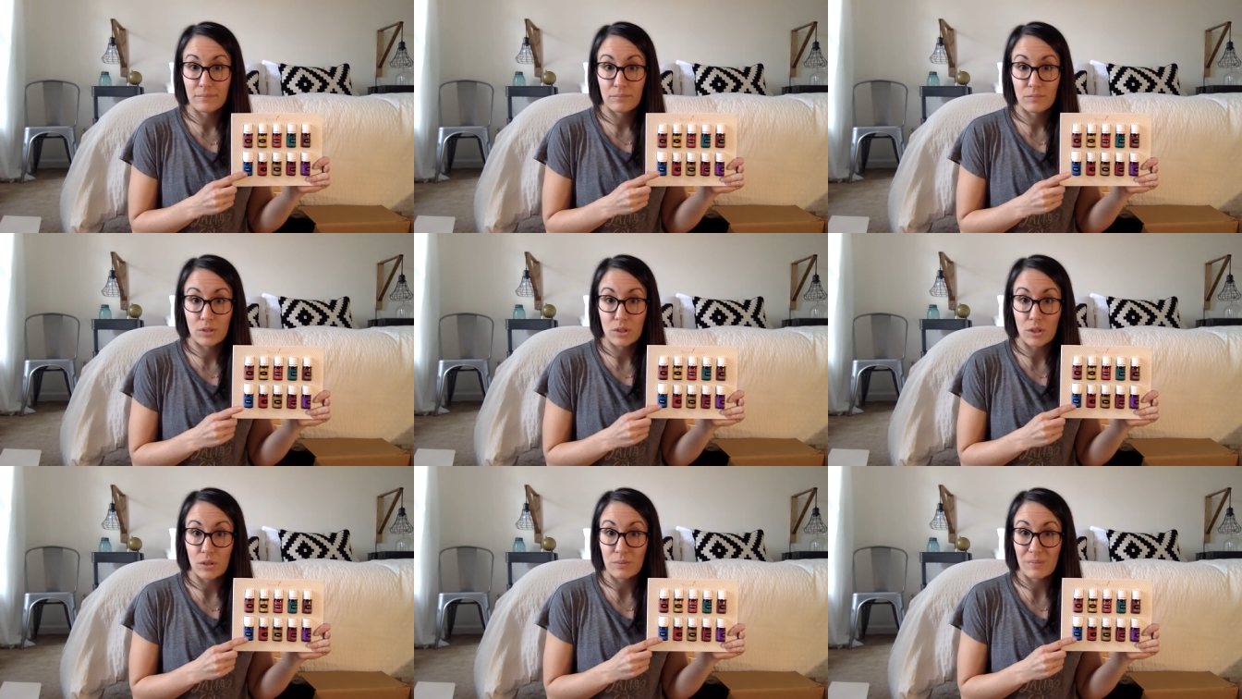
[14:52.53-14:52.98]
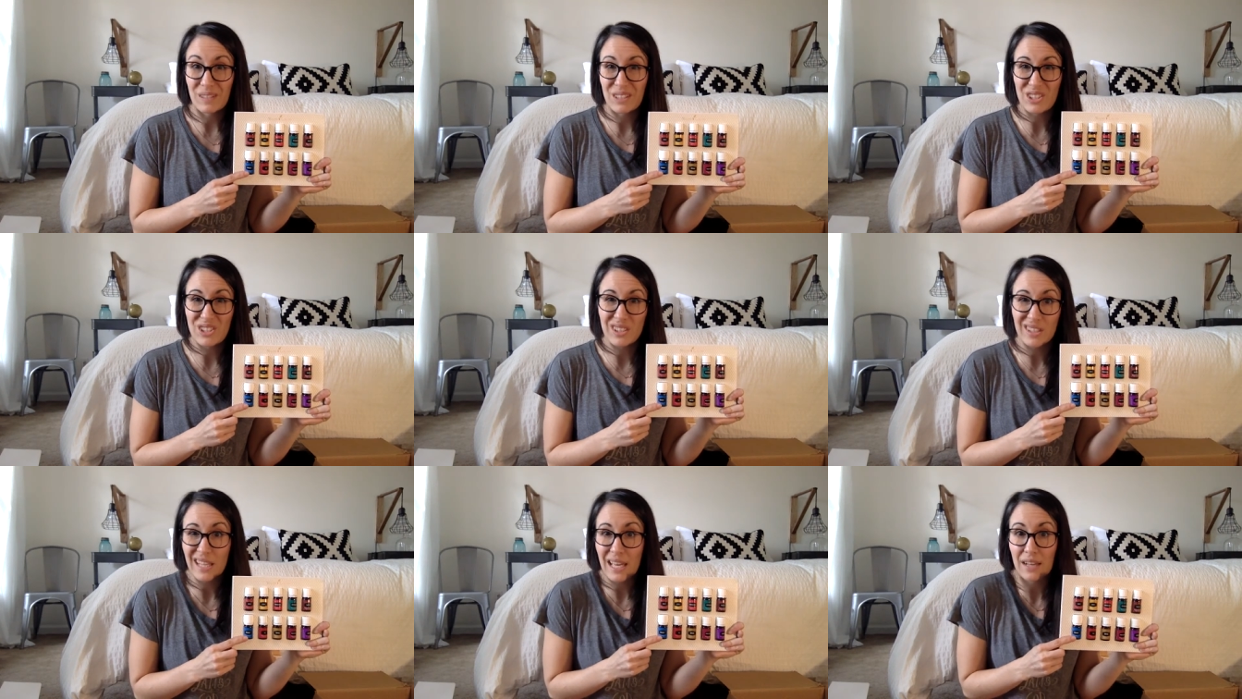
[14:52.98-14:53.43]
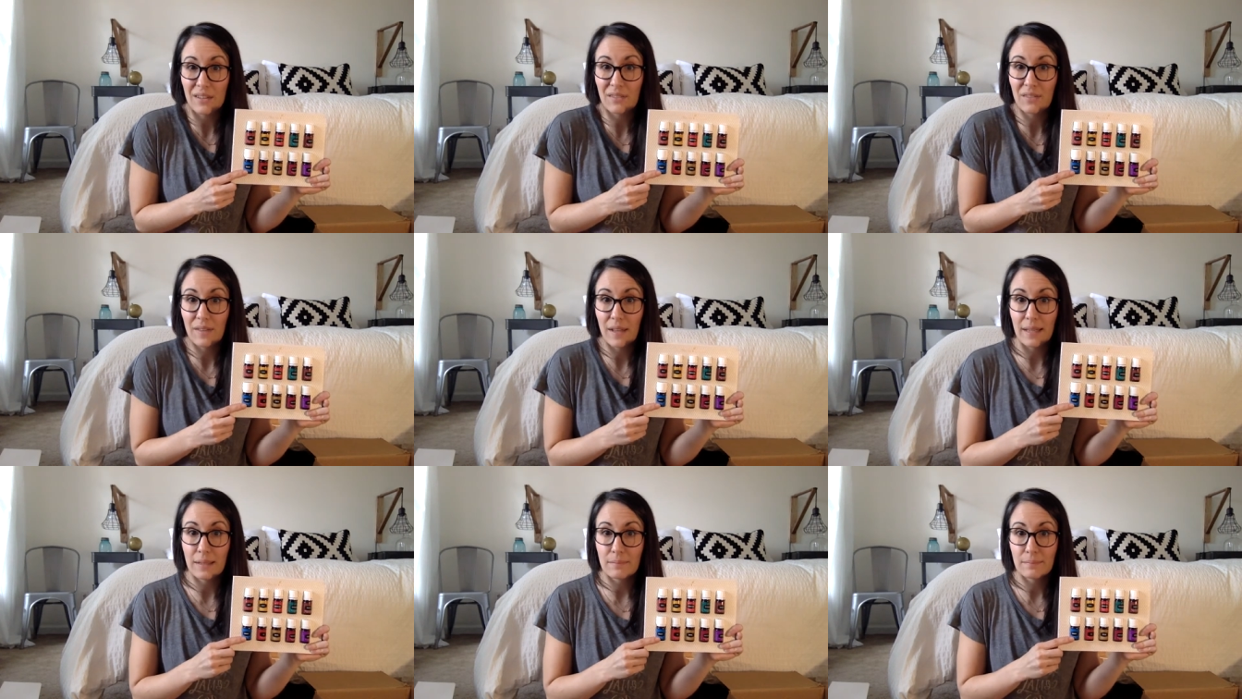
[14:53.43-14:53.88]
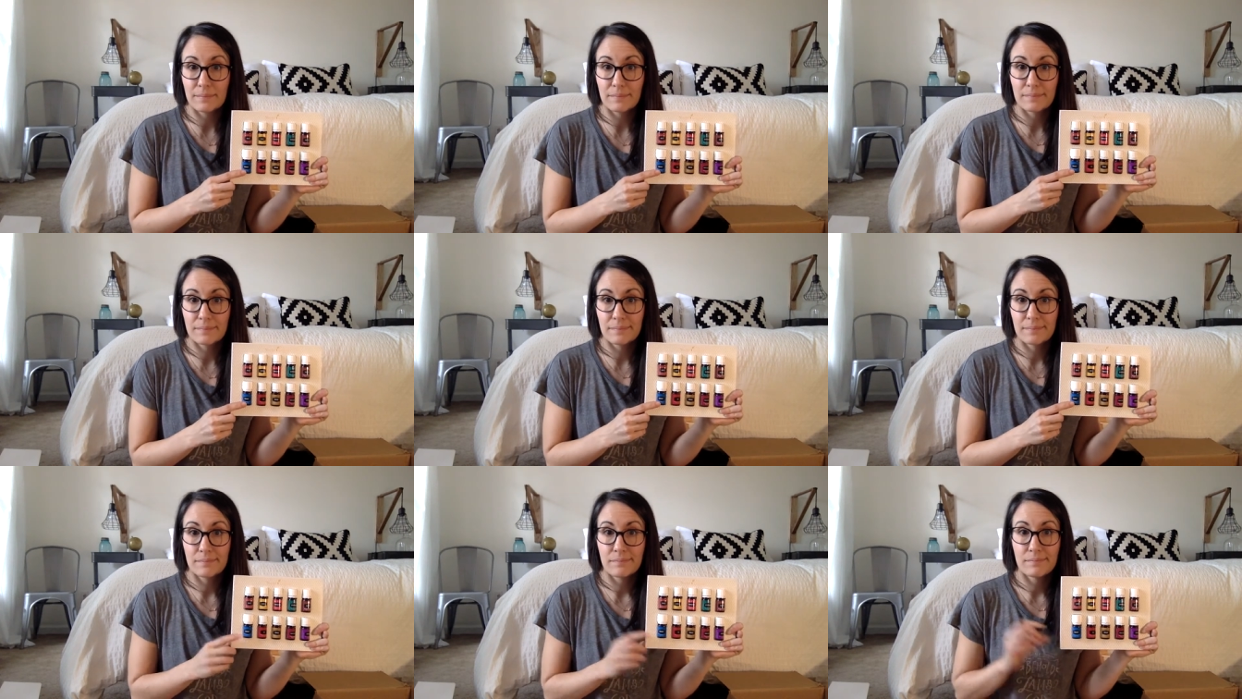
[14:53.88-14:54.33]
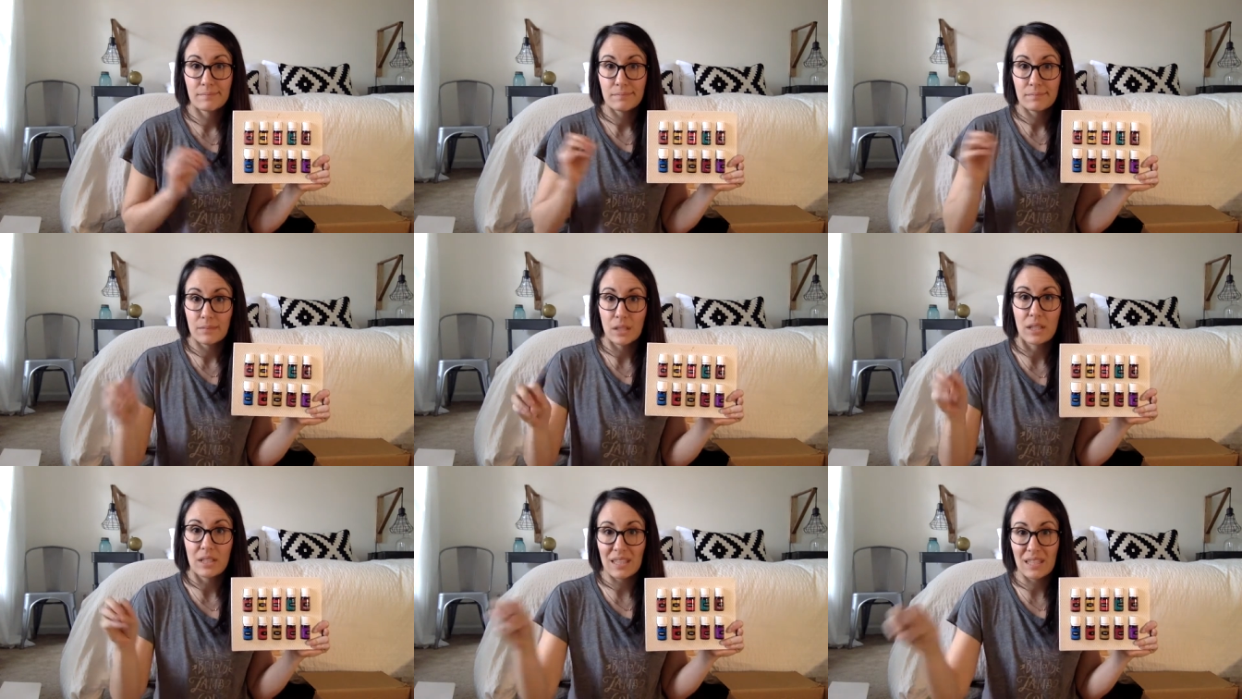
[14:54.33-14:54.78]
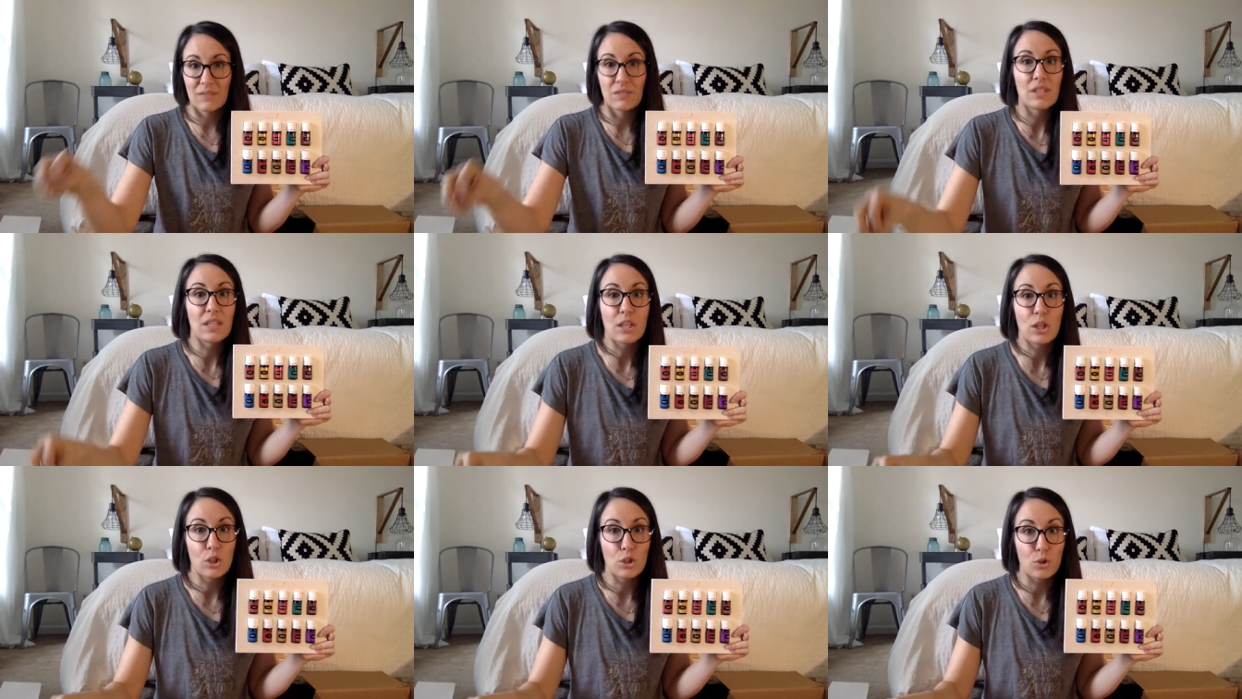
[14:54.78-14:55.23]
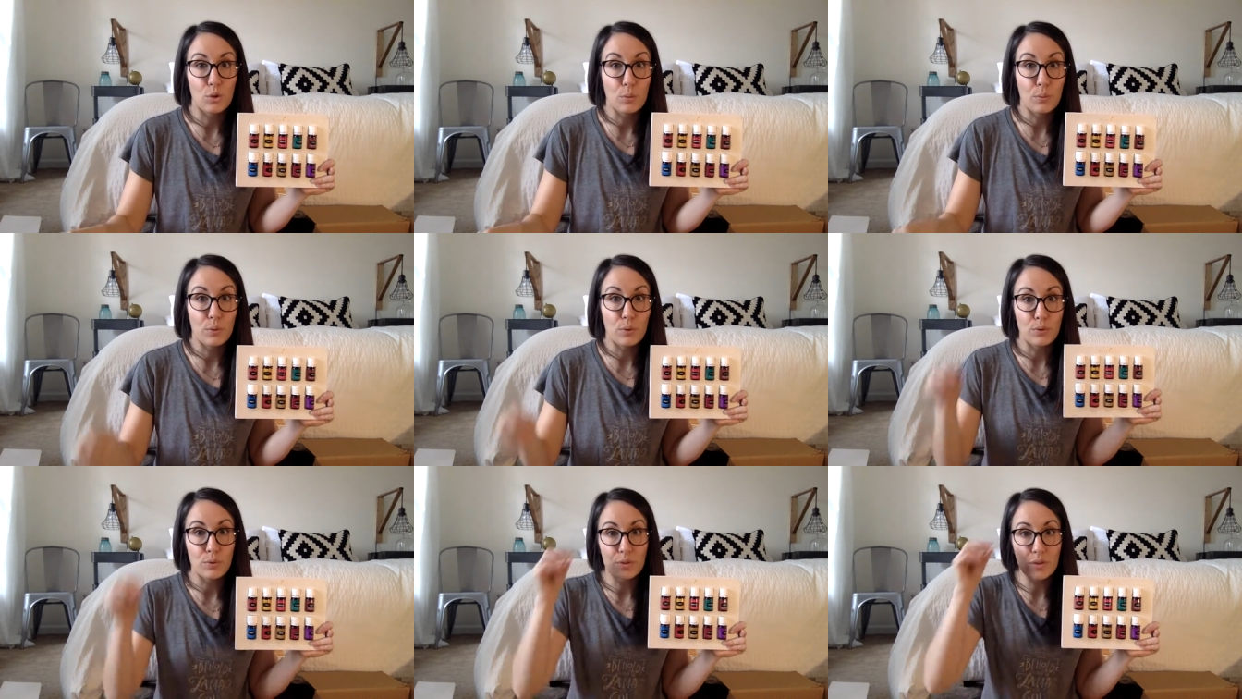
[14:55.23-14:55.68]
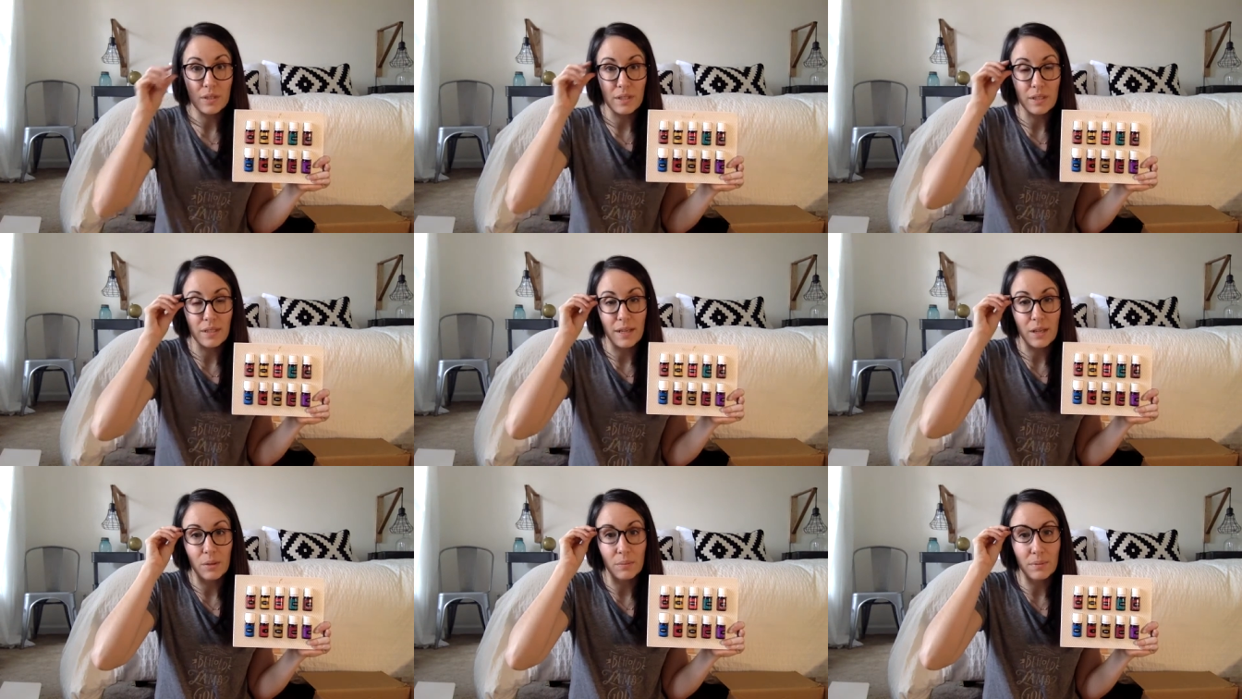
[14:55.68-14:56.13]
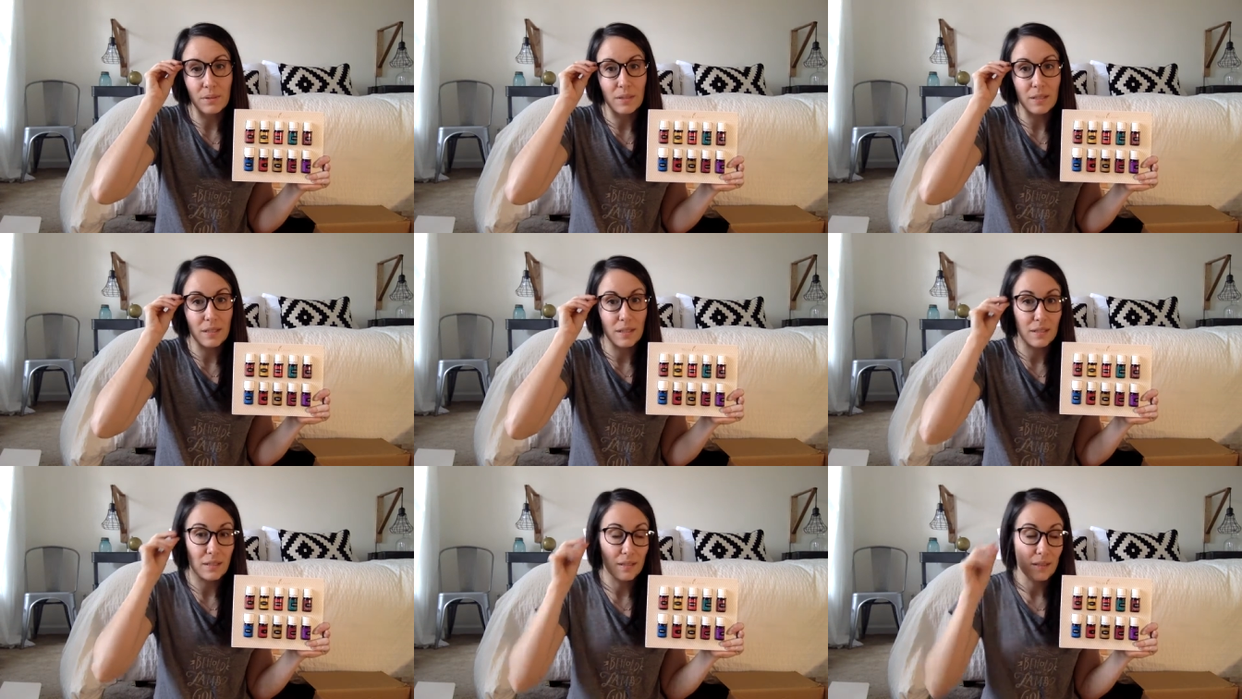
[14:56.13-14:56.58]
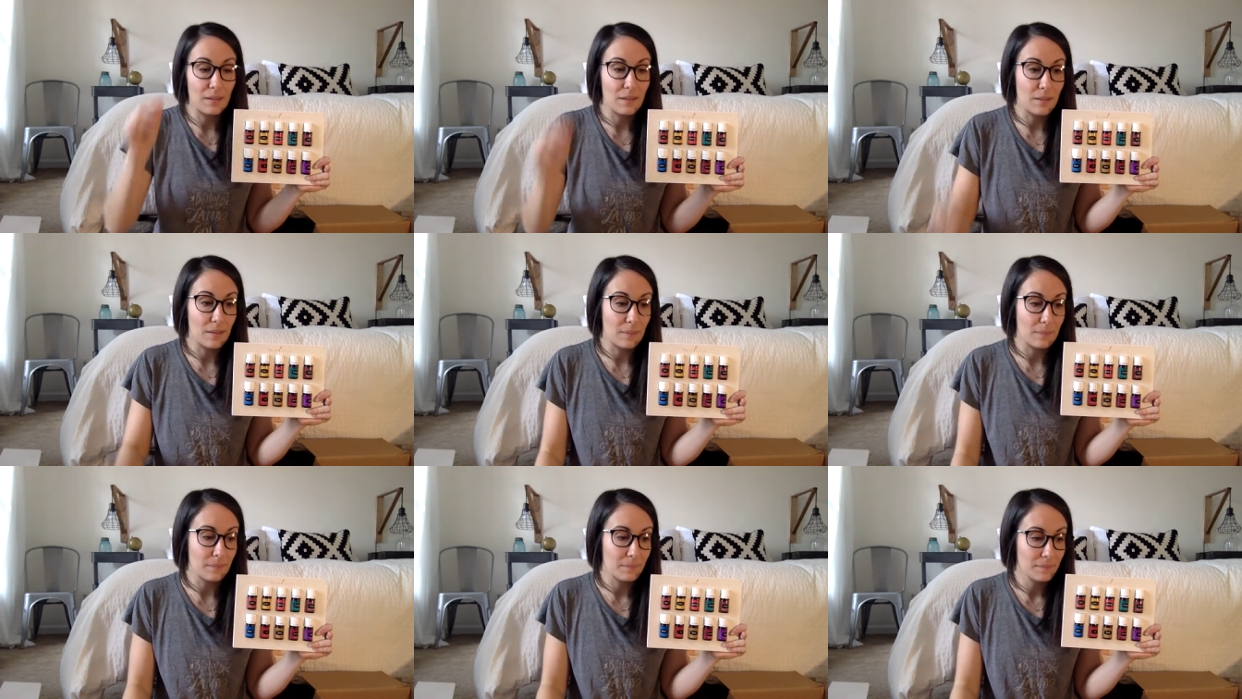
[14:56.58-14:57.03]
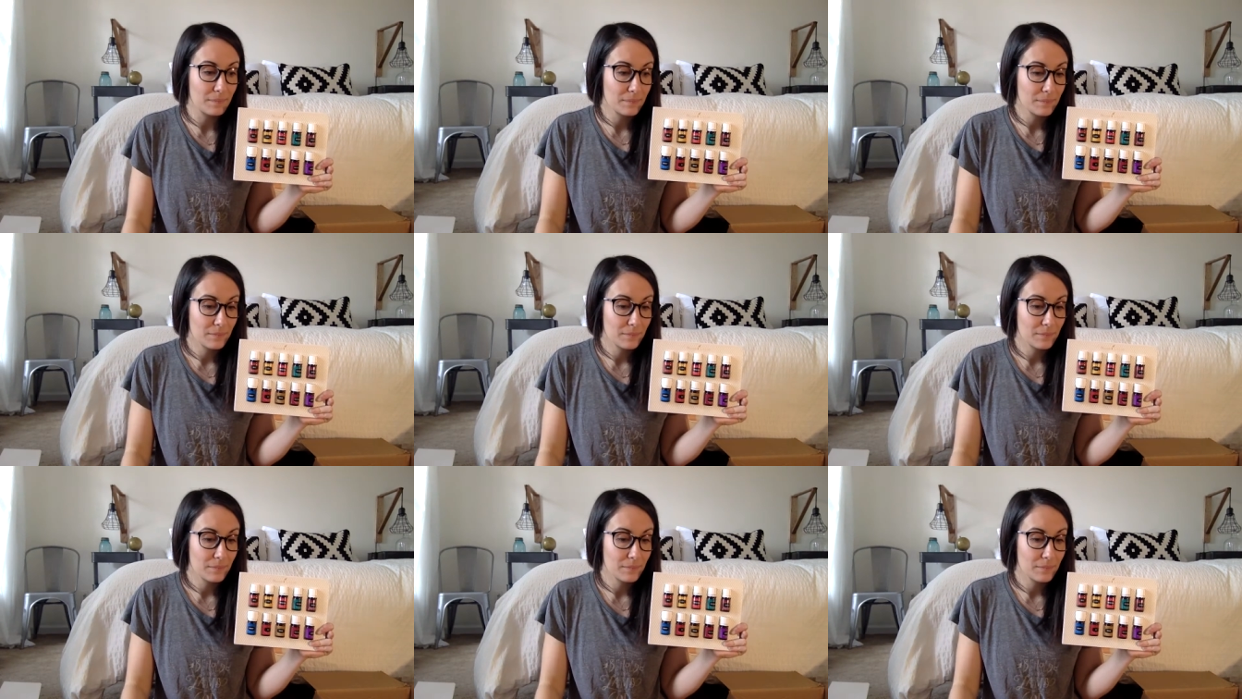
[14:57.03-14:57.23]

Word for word: So it's just kind of like gives it a little boost and helps it um,